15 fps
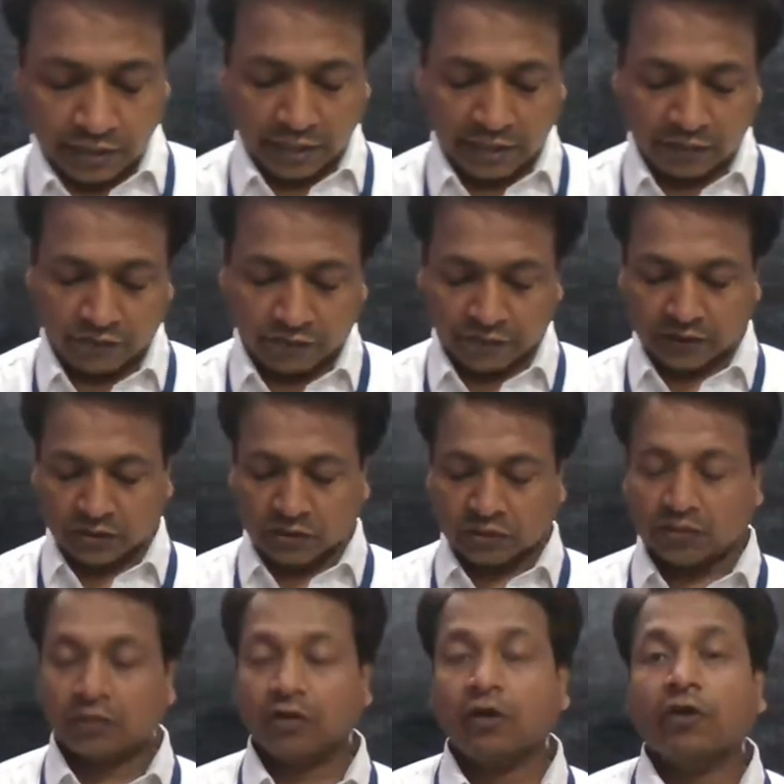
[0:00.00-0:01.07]
in which
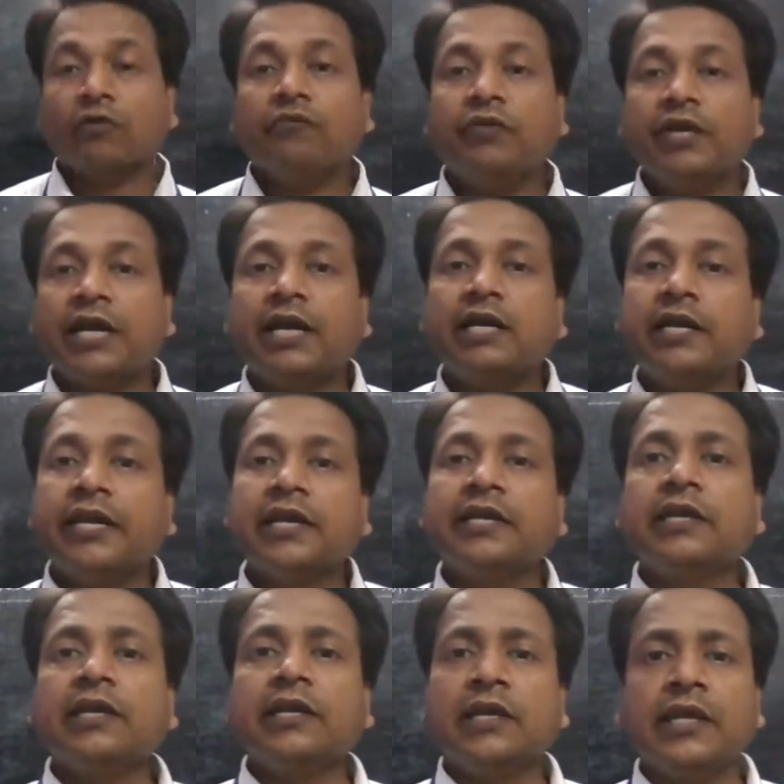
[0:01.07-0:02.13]
we are
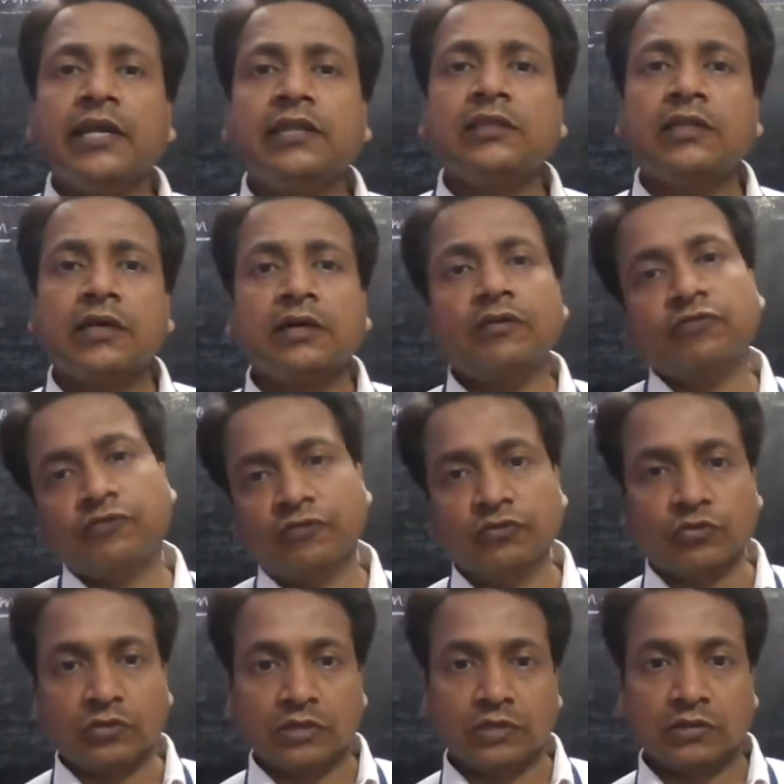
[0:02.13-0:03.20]
taking in the
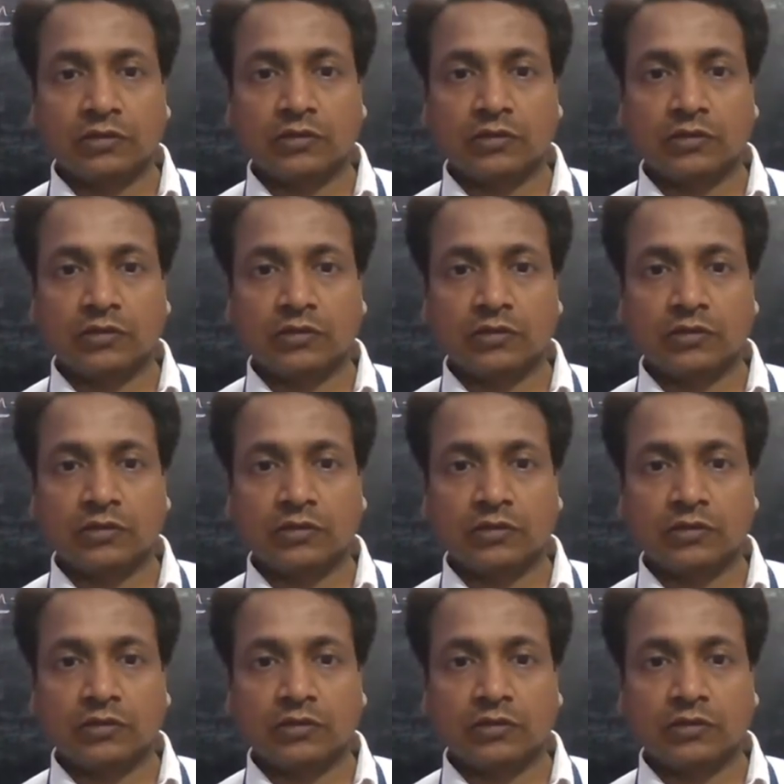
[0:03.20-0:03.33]
food.